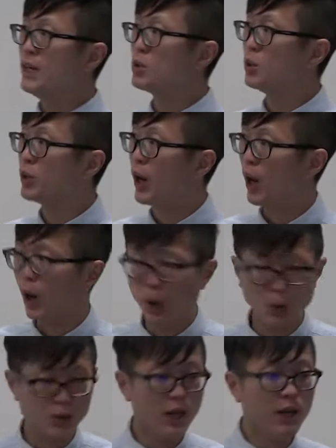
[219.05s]

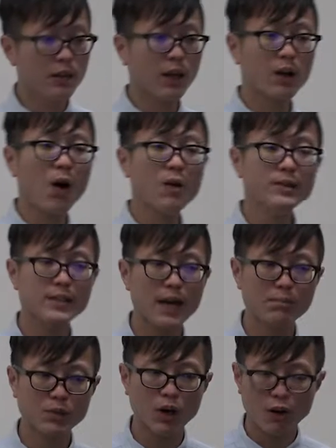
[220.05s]
introduce the
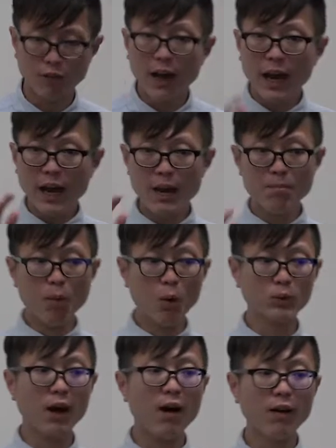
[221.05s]
concept of a
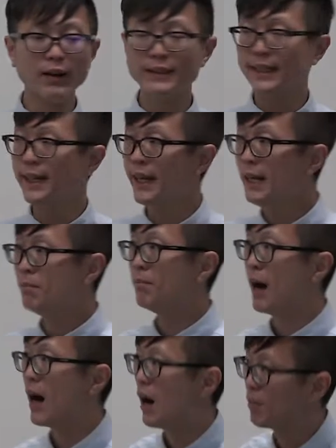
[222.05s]
mortality heat
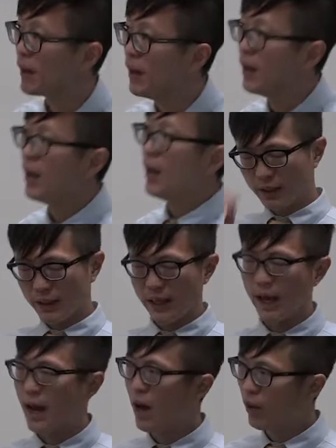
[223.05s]
map.
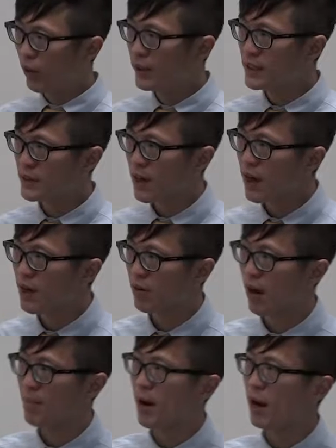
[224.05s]
And on this
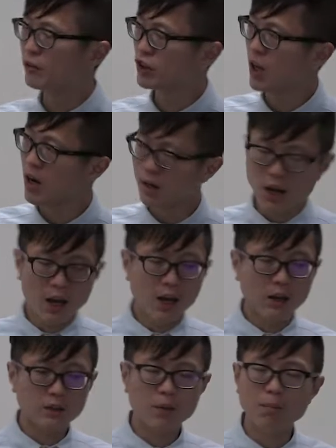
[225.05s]
diagram, I've shown
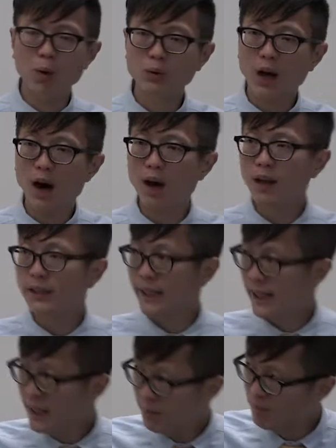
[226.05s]
the mortality
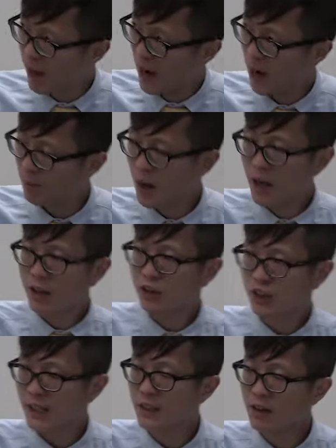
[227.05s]
heat map
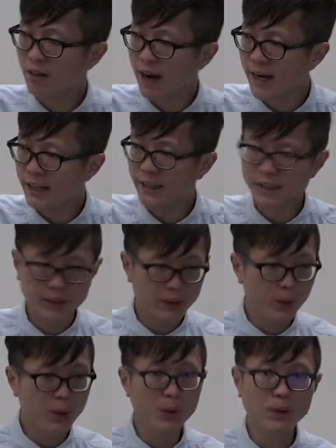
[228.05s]
generated
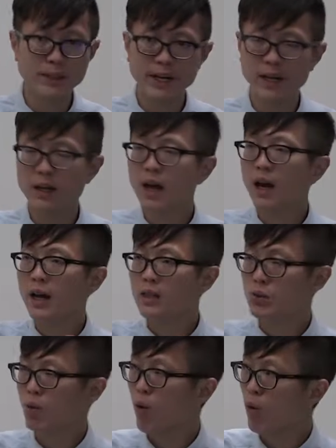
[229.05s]
using
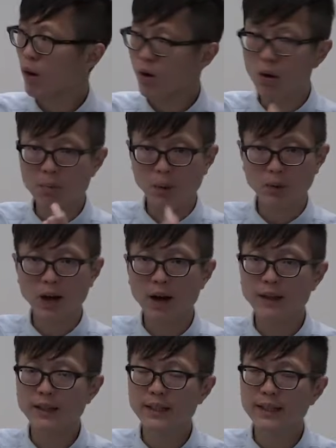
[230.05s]
historical
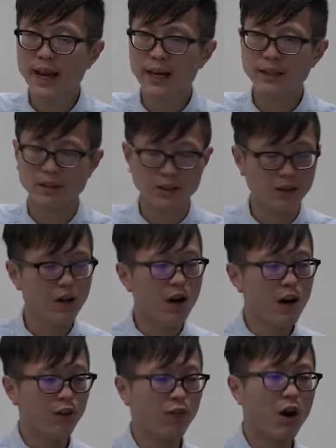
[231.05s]
mortality data
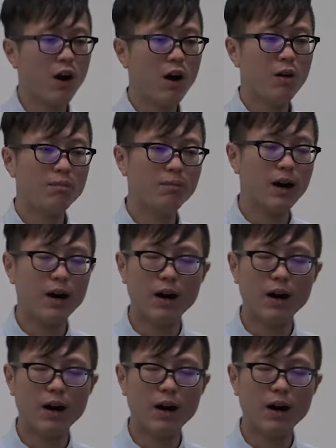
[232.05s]
from